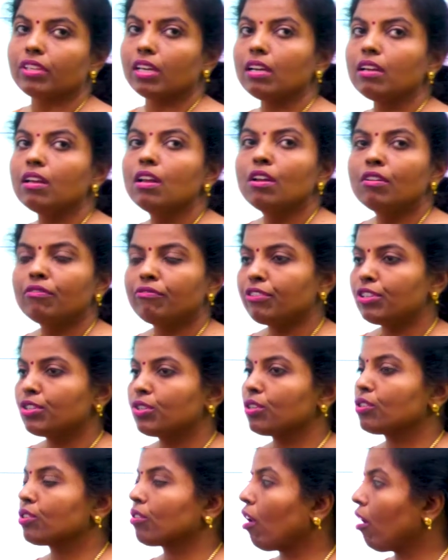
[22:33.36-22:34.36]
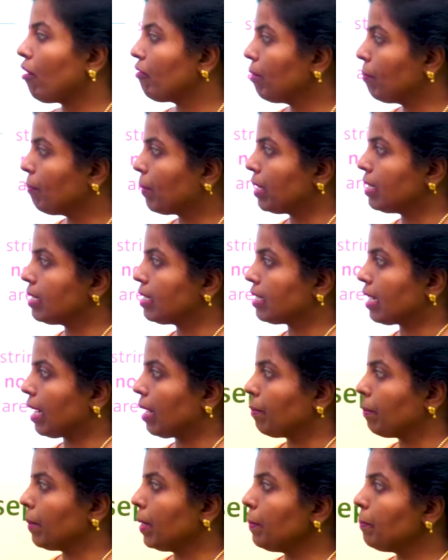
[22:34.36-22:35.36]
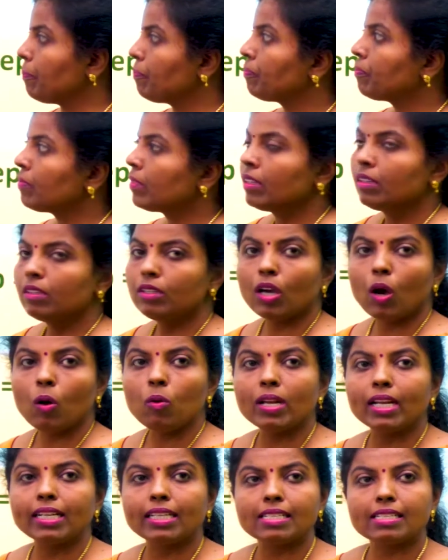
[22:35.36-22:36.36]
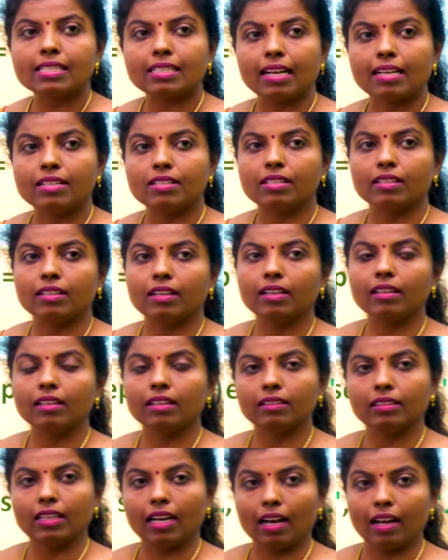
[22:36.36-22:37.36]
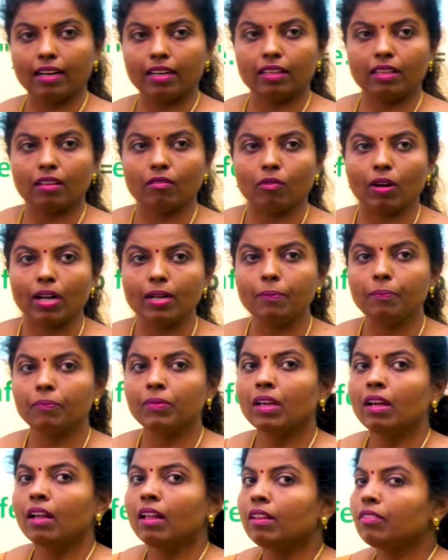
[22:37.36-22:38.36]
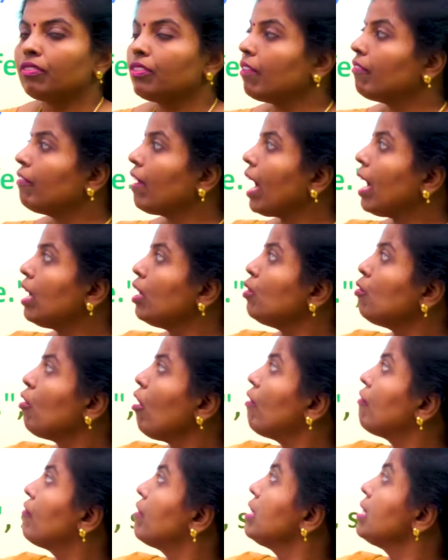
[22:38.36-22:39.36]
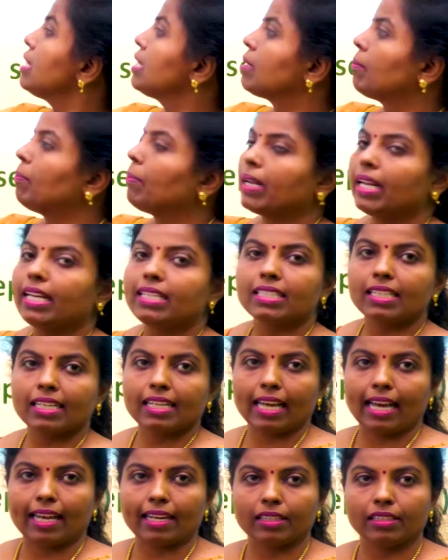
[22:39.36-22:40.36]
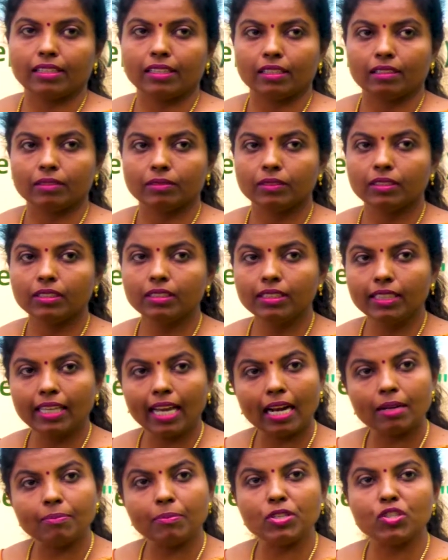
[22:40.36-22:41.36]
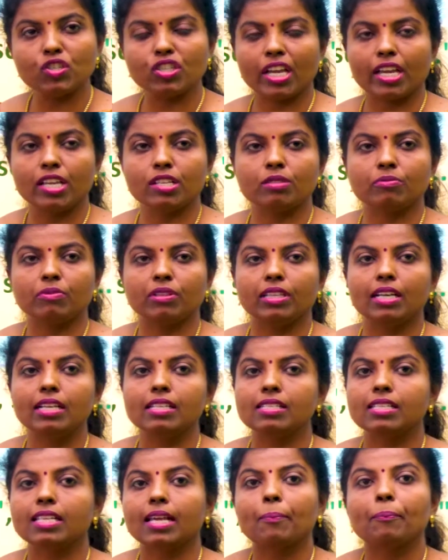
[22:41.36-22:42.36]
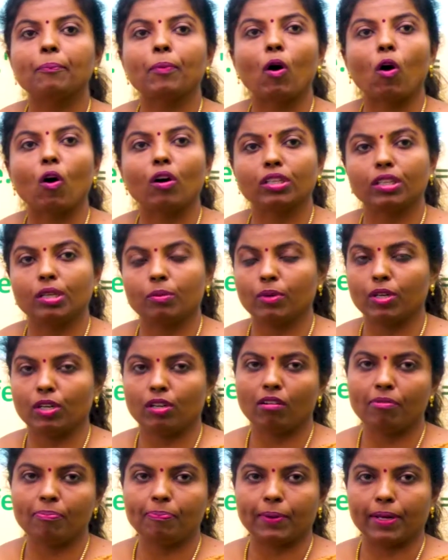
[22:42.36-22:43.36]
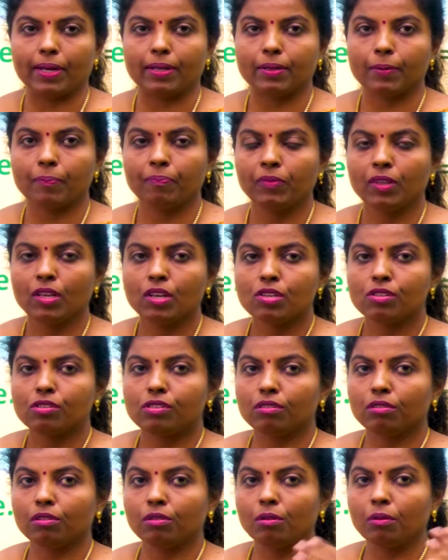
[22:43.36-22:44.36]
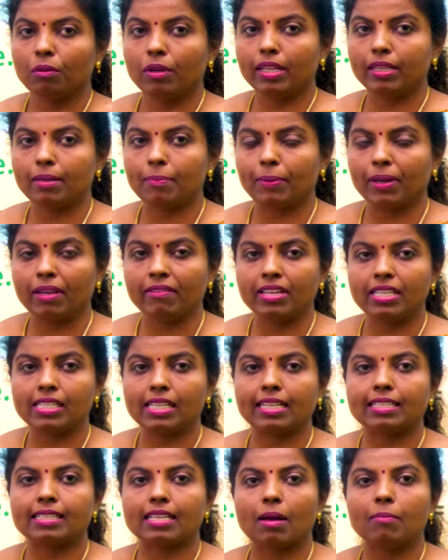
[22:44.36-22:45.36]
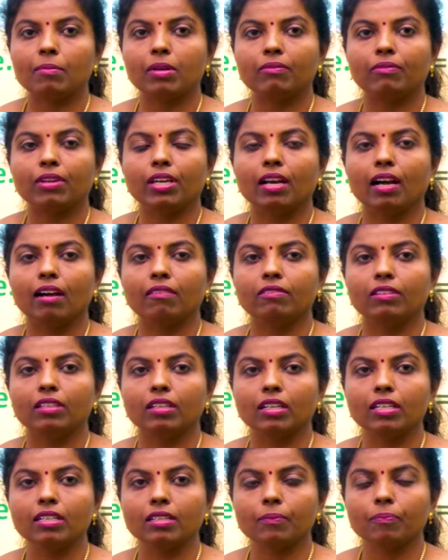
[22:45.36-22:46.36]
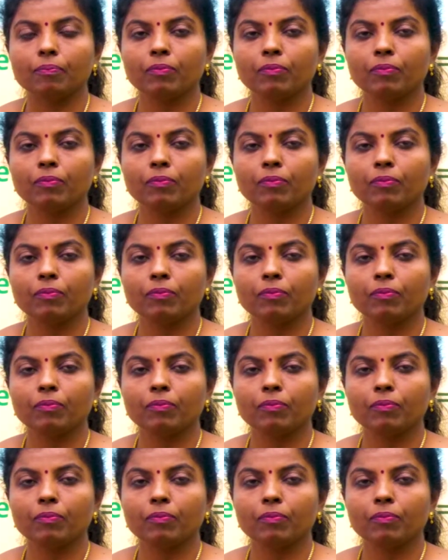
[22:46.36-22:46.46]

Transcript: the features of a print statement. Now let us consider the another one. The value of a separator character can be changed with the sep argument of print. So in the previous example we have learned,